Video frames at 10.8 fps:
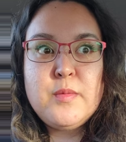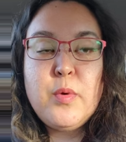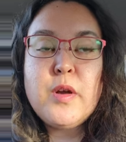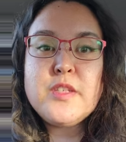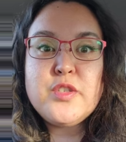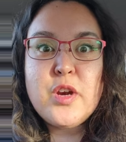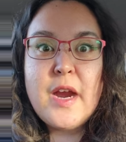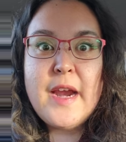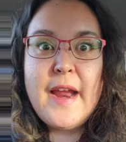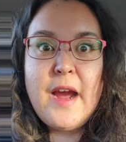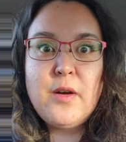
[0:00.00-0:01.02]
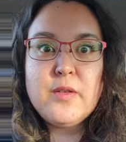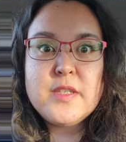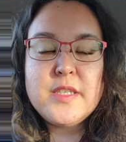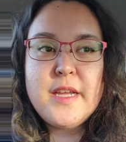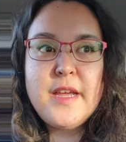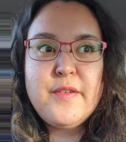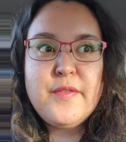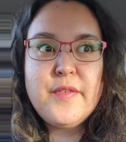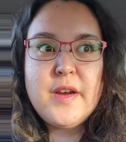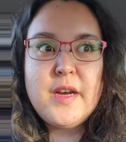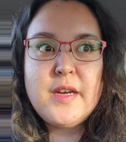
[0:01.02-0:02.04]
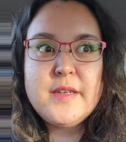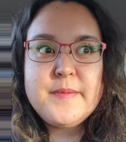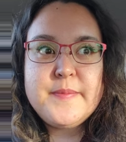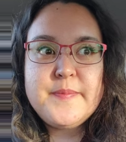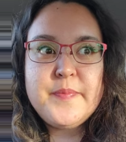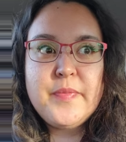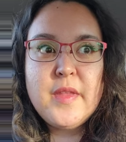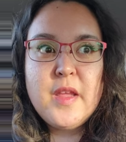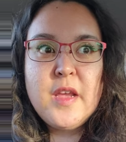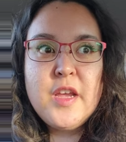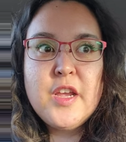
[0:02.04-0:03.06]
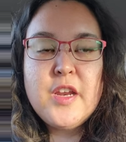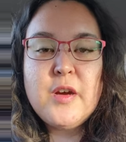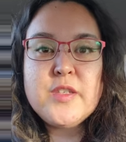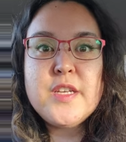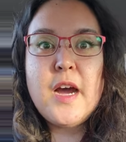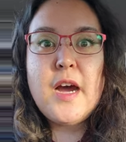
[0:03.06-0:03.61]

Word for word: well to try it out if uh, you know to